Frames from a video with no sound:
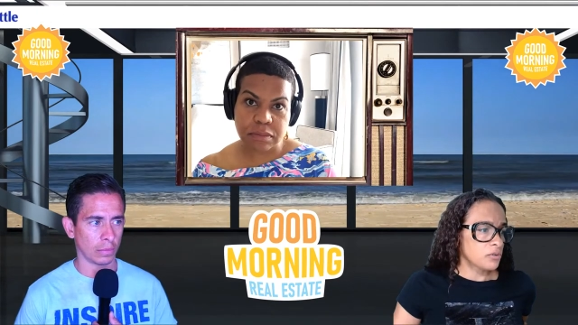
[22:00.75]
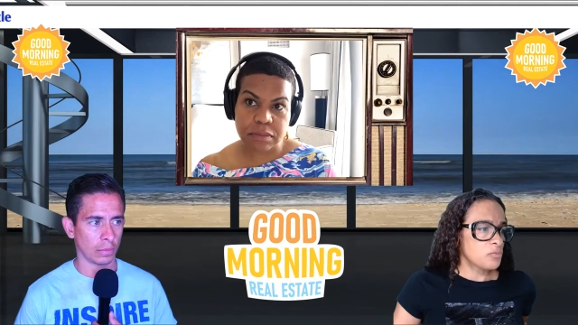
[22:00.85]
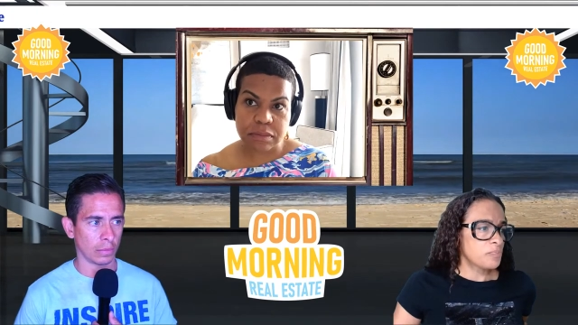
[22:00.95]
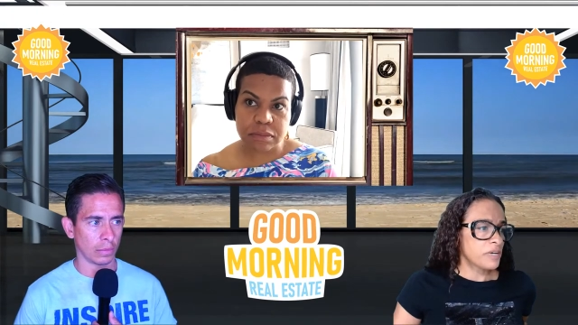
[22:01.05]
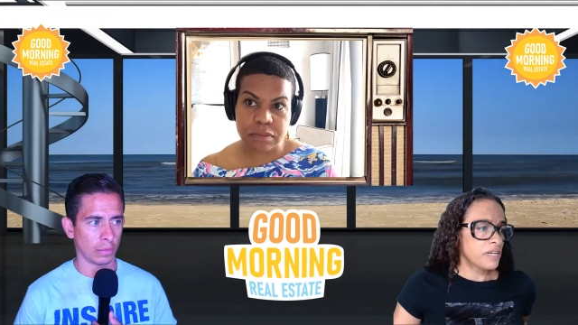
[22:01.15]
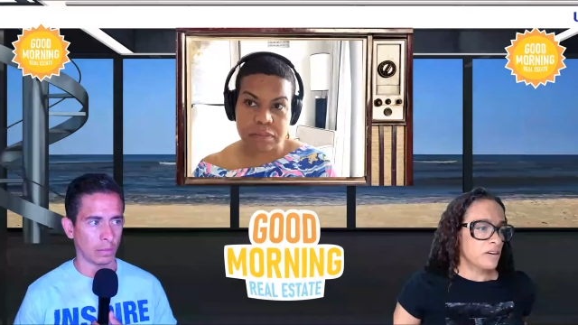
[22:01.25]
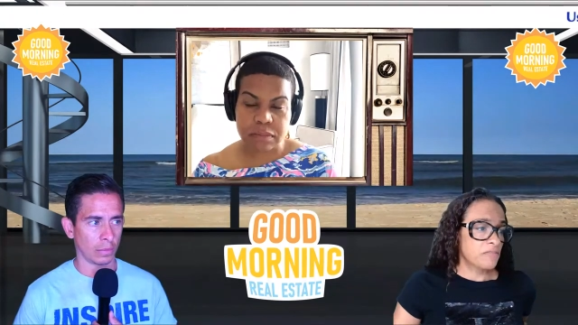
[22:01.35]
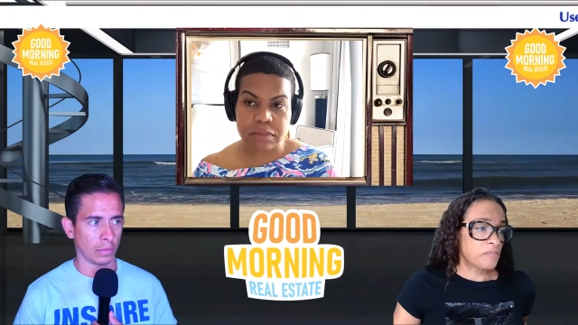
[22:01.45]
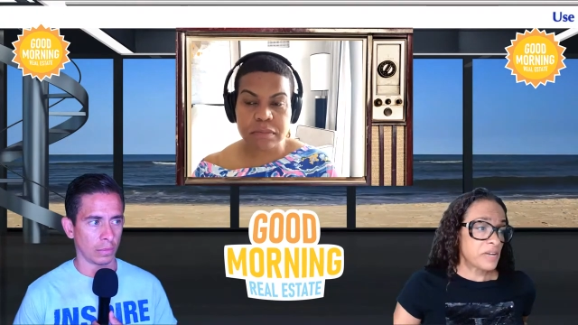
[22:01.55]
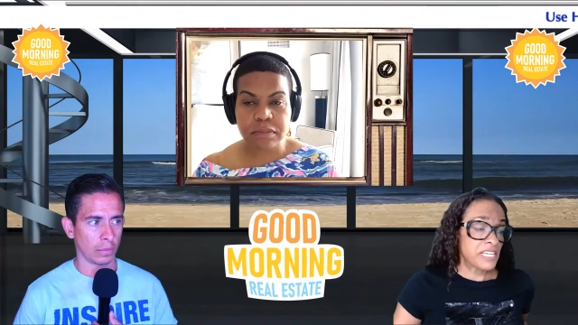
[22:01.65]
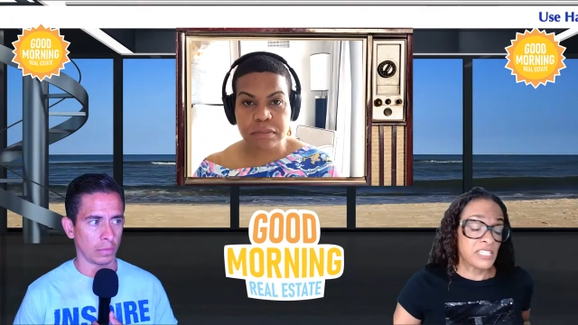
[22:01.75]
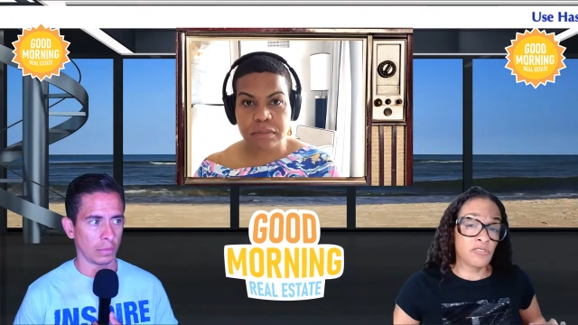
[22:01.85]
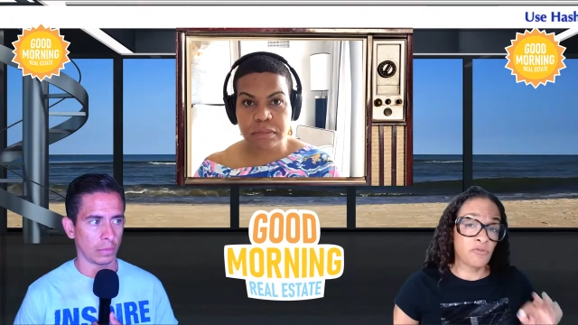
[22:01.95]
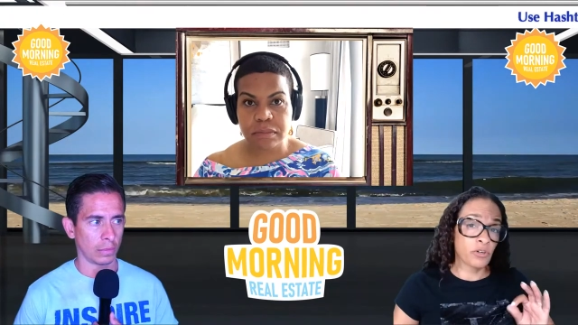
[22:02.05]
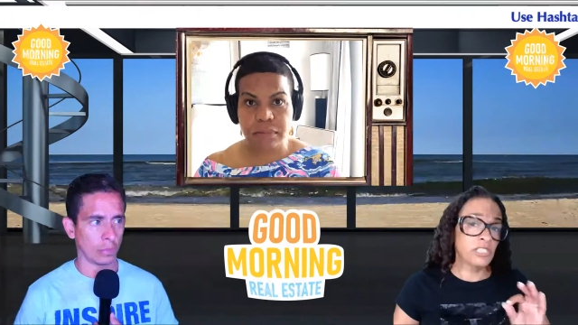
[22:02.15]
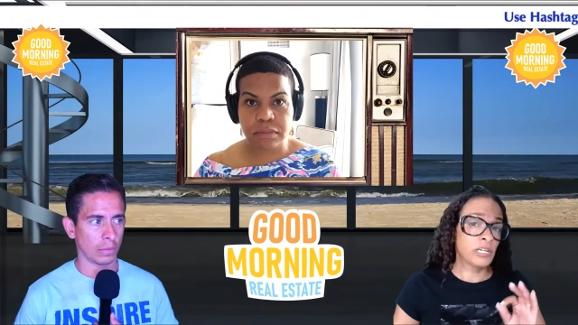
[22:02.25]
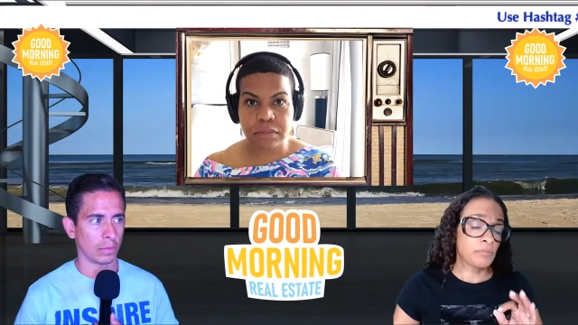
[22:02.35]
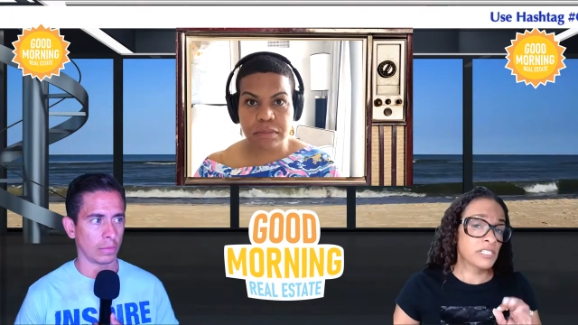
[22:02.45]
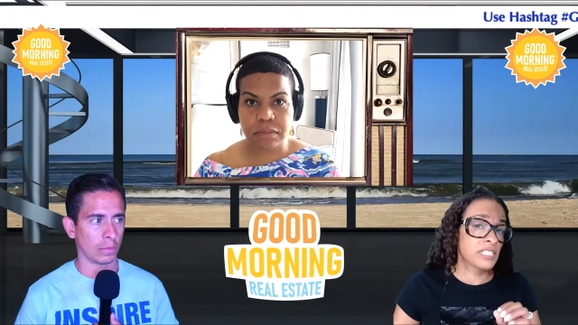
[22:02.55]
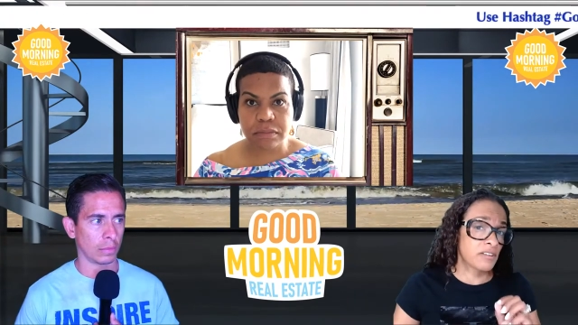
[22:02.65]
Speaker 1: group of is
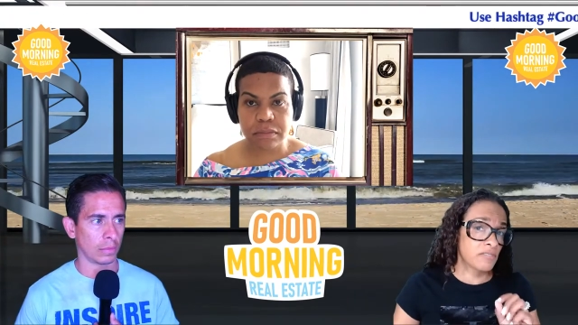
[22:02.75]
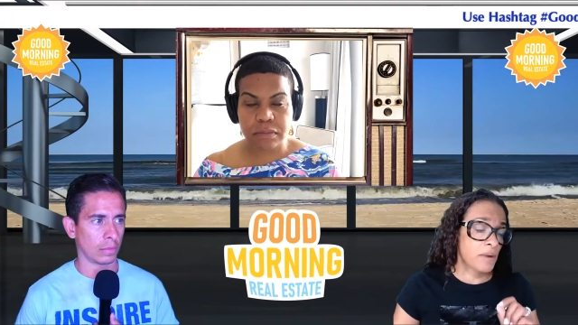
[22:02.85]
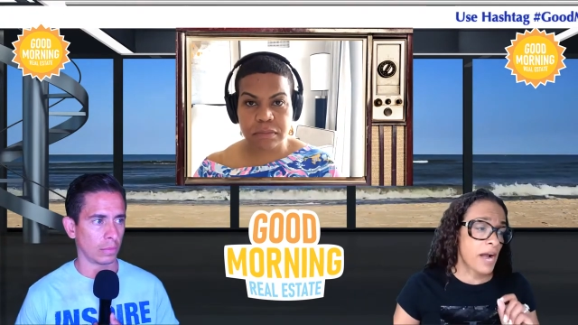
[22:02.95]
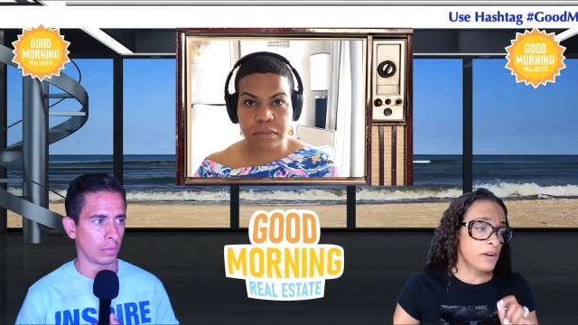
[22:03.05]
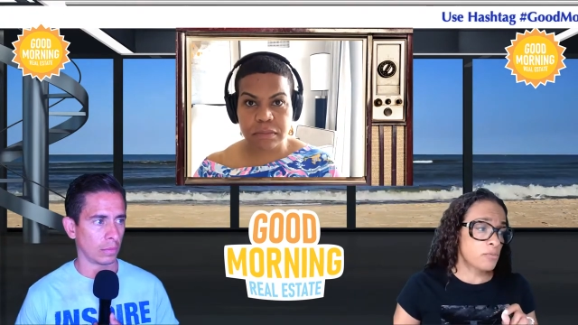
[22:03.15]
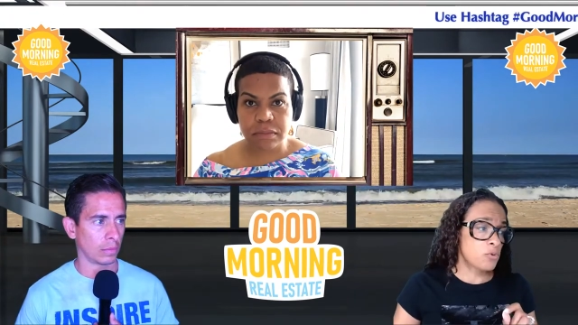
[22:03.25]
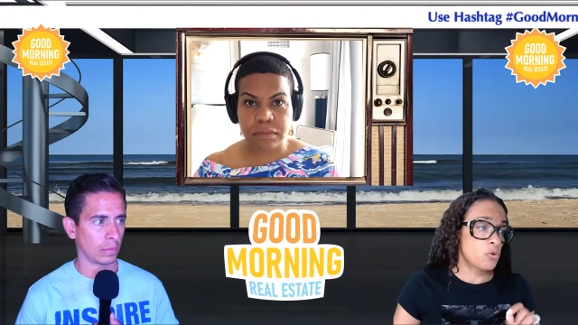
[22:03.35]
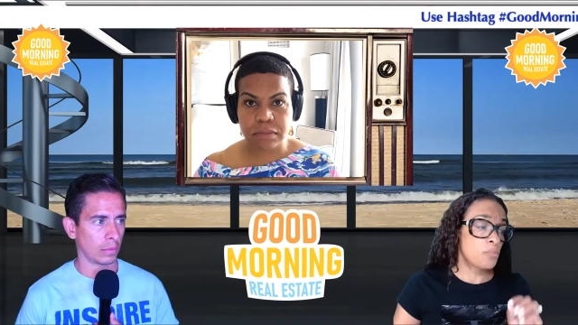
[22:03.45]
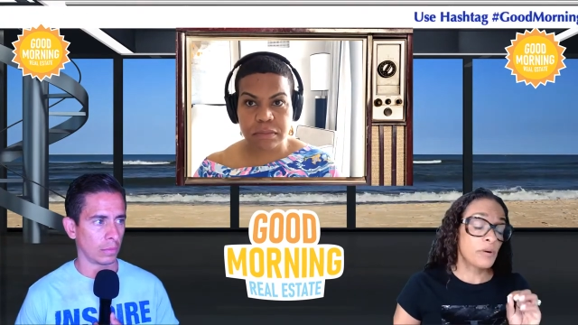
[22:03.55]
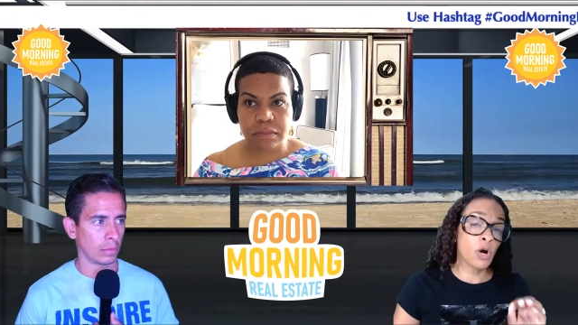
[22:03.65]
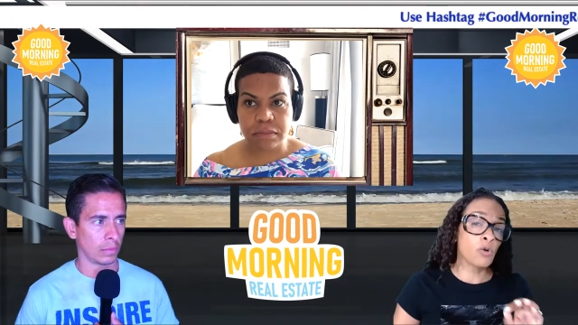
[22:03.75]
14% of the buyer pool